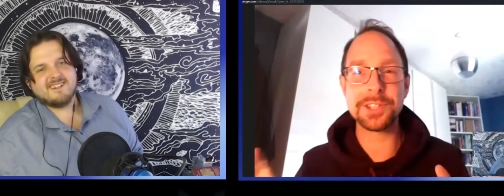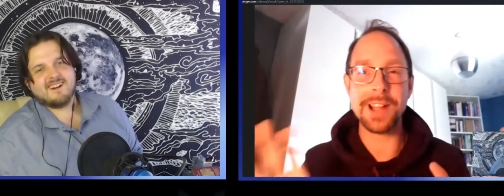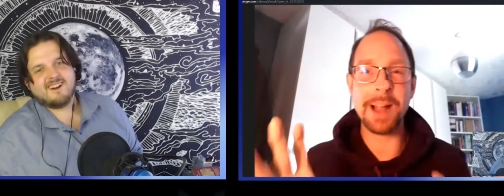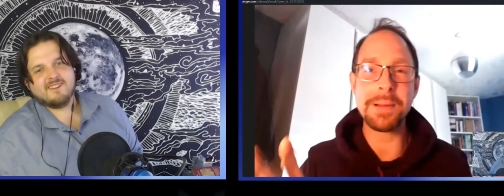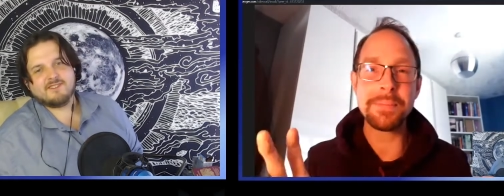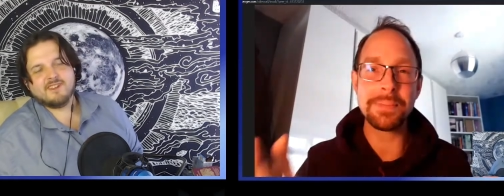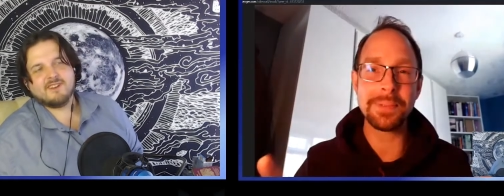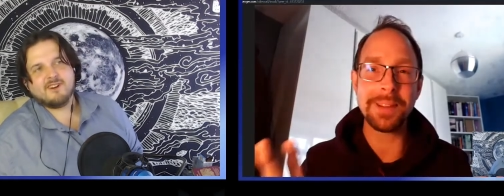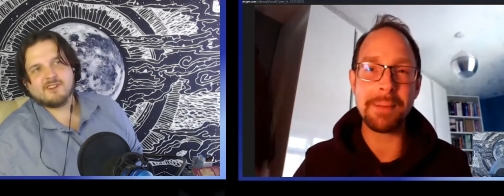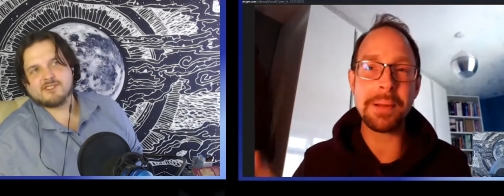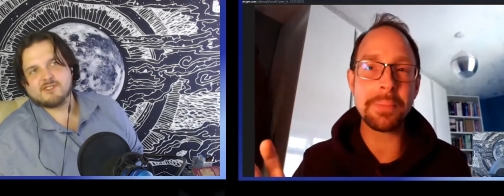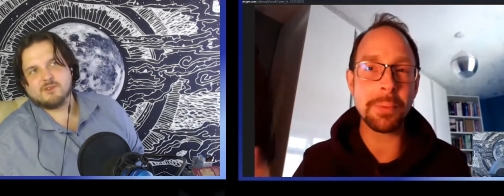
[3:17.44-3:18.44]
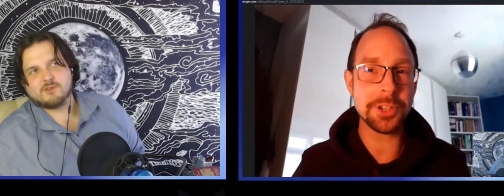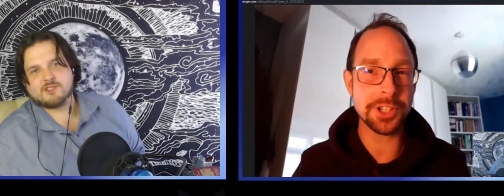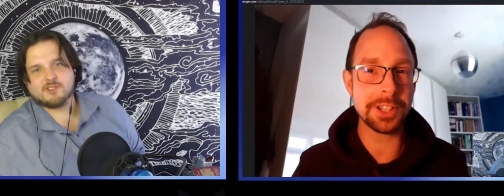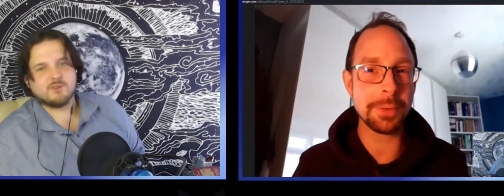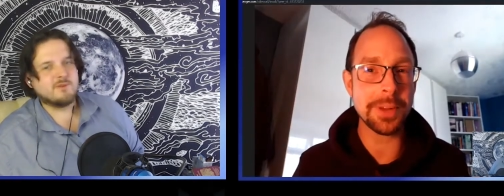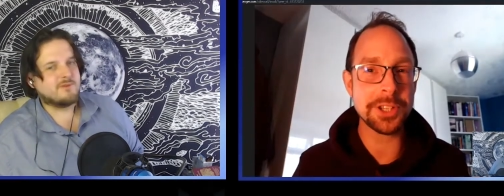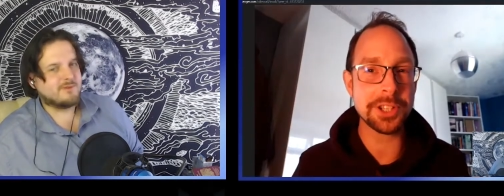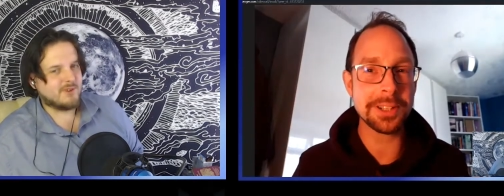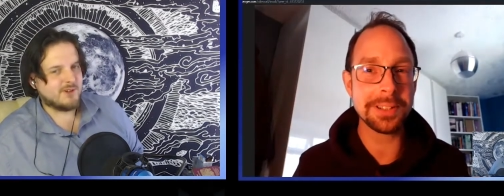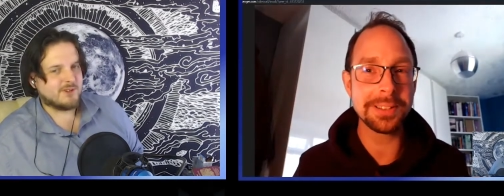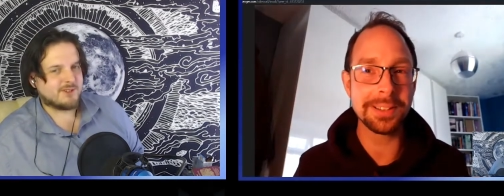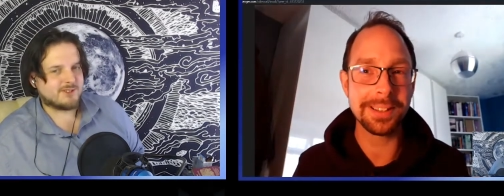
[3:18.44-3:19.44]
Speaker 1: I, I, I, think I, I remember watching the
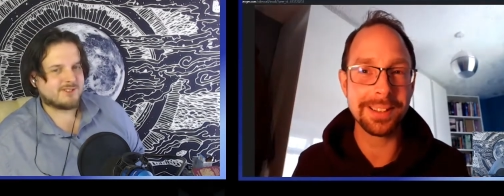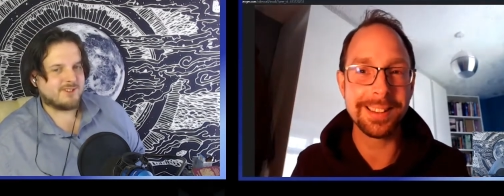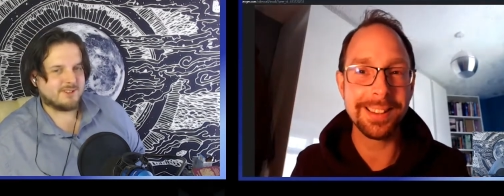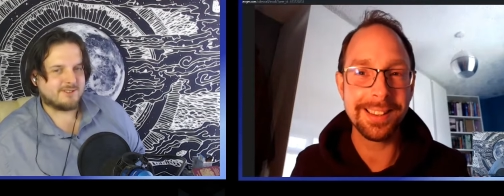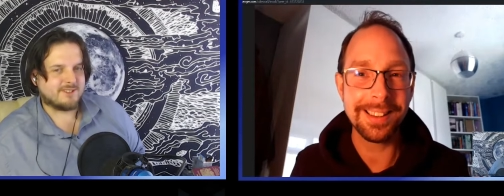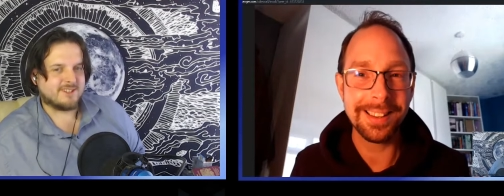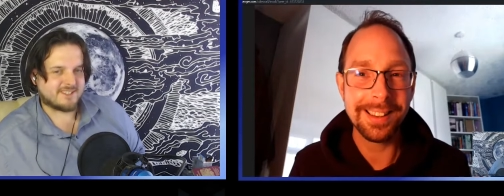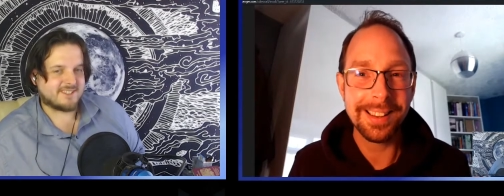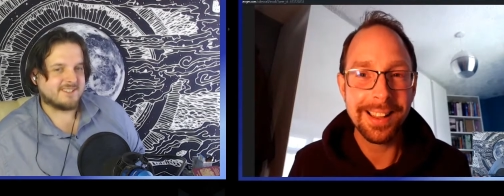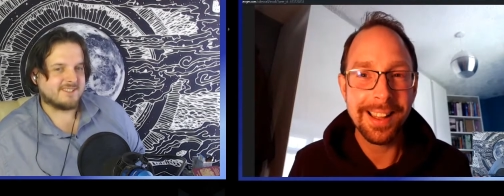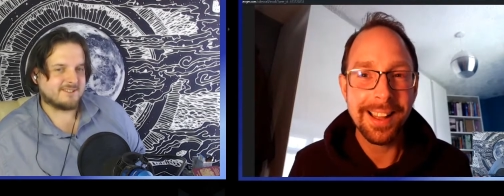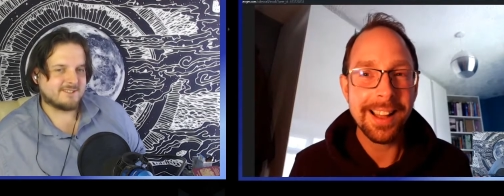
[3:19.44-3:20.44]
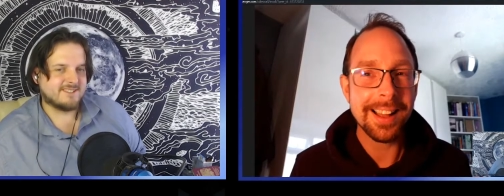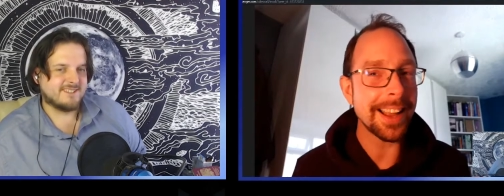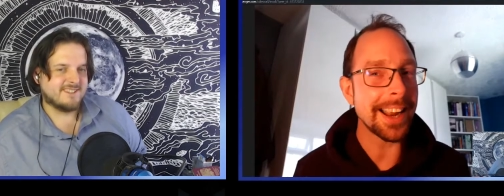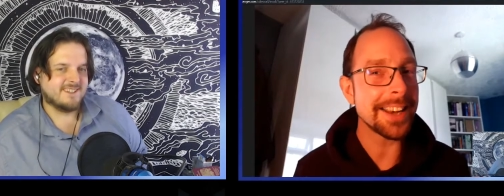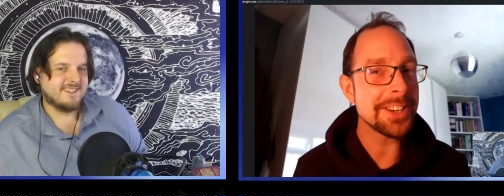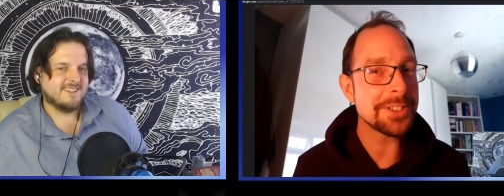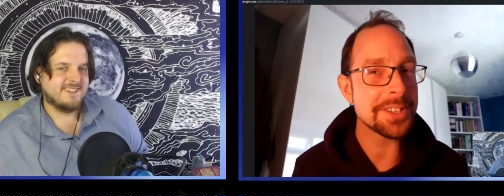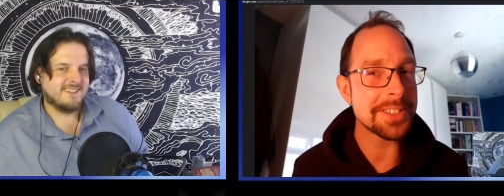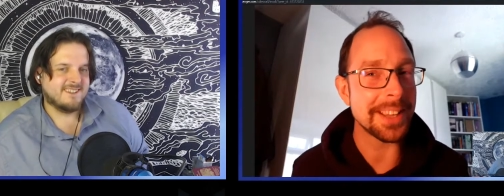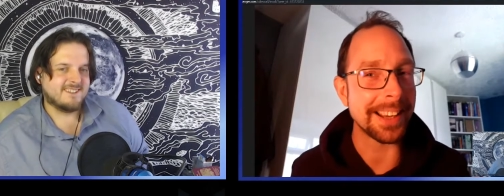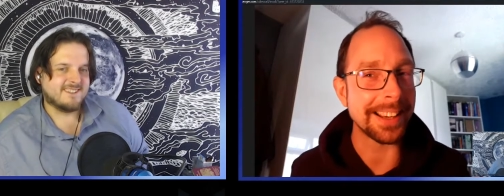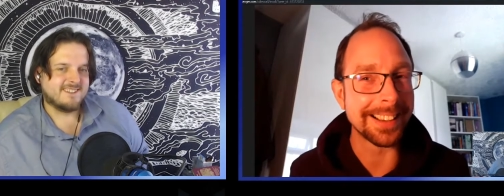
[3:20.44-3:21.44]
original
Speaker 2: first. I think as a kid.
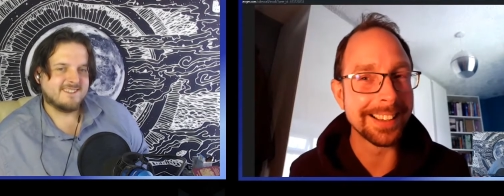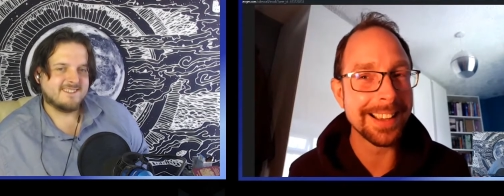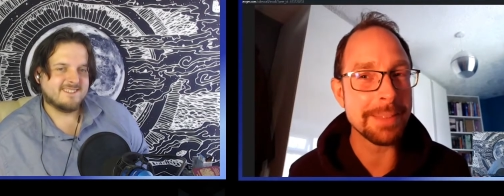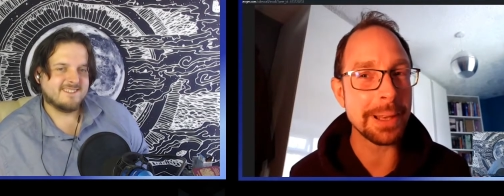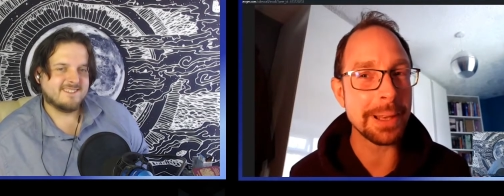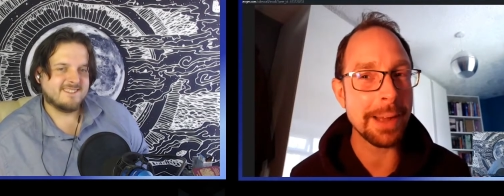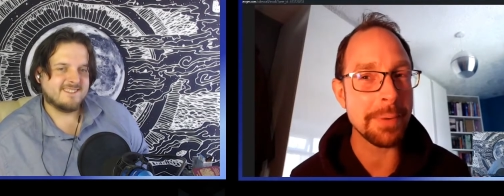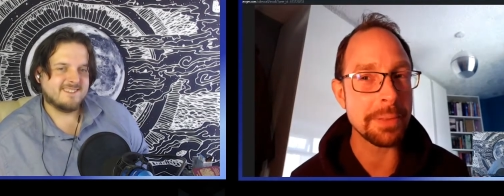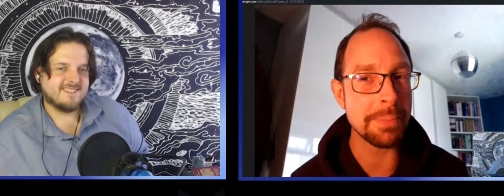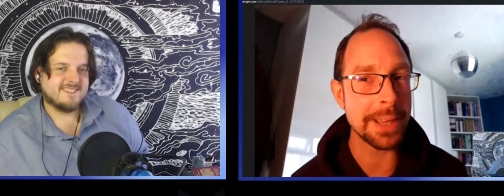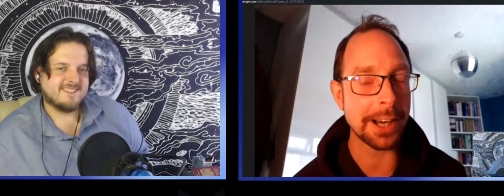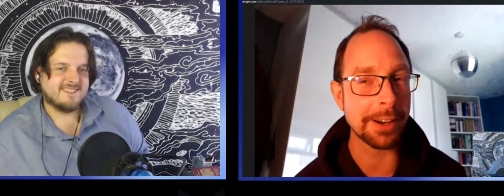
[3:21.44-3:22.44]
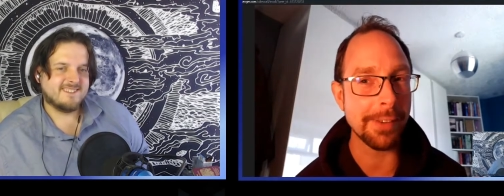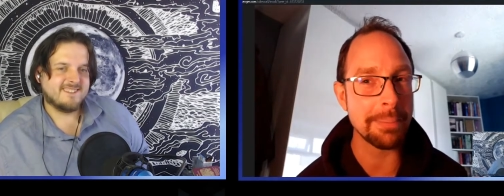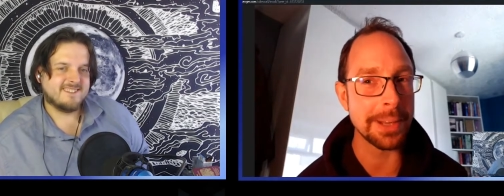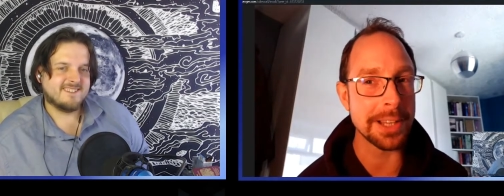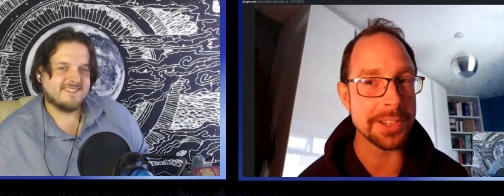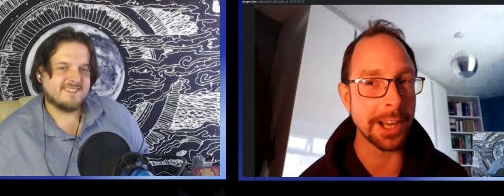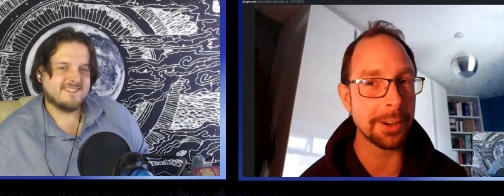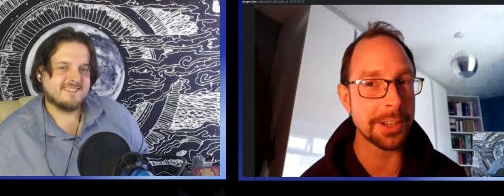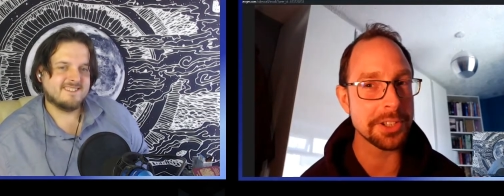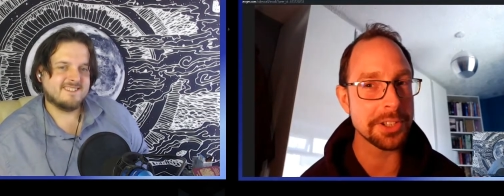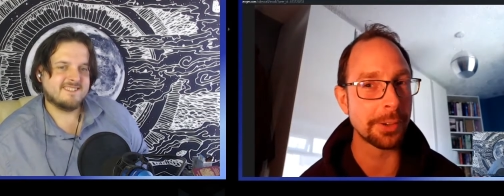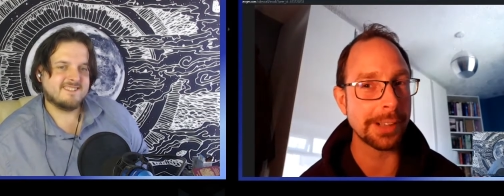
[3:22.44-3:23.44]
Speaker 1: Interesting. A bit like with me and Gremlins, I only
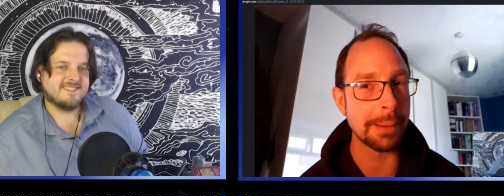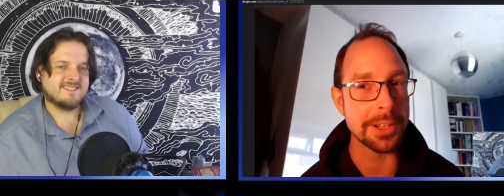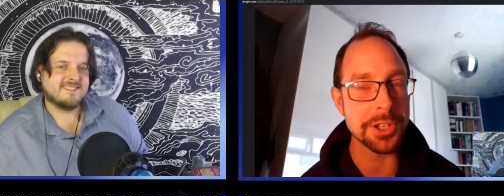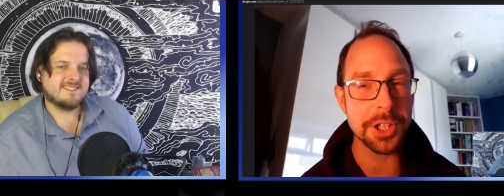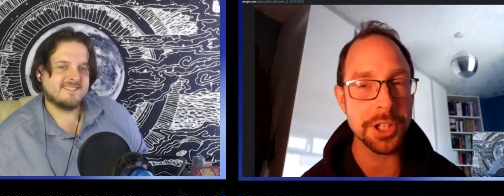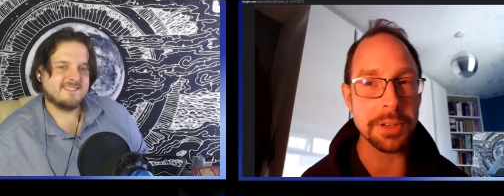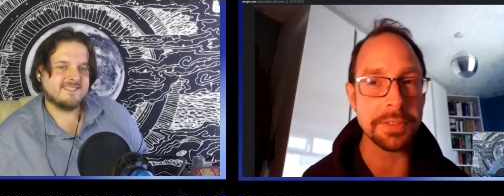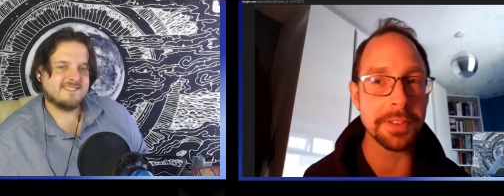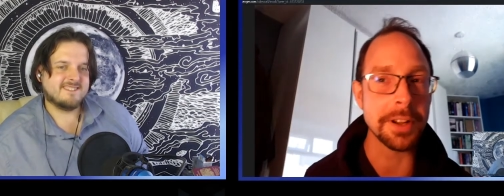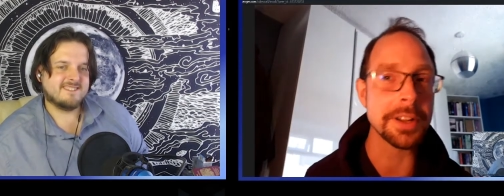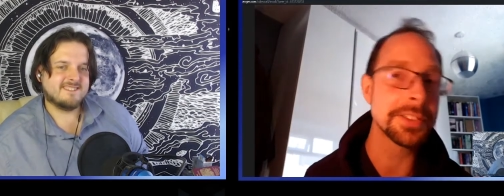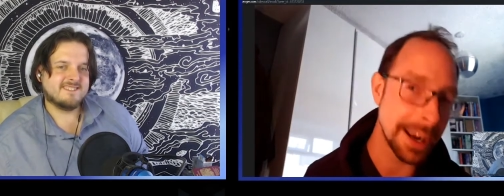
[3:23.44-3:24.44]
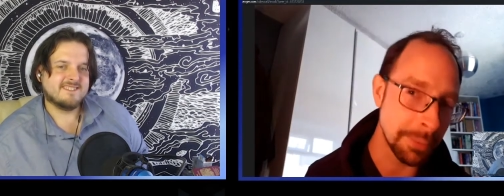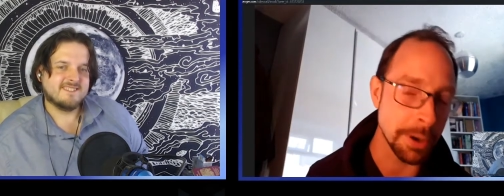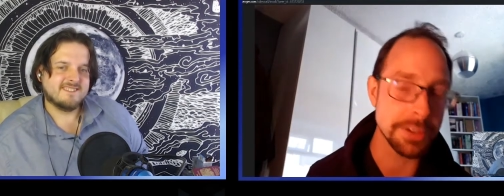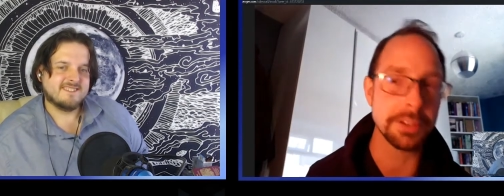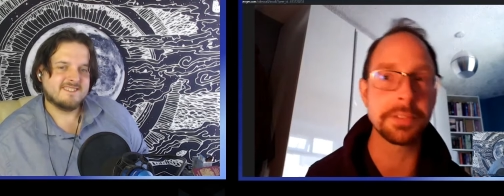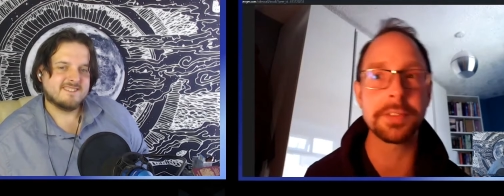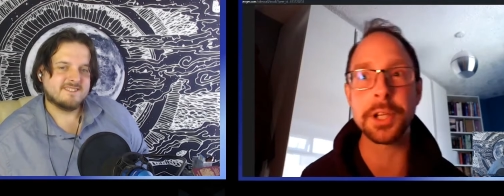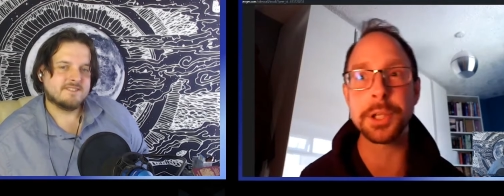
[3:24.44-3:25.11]
saw Gremlins 2 first, then watched the first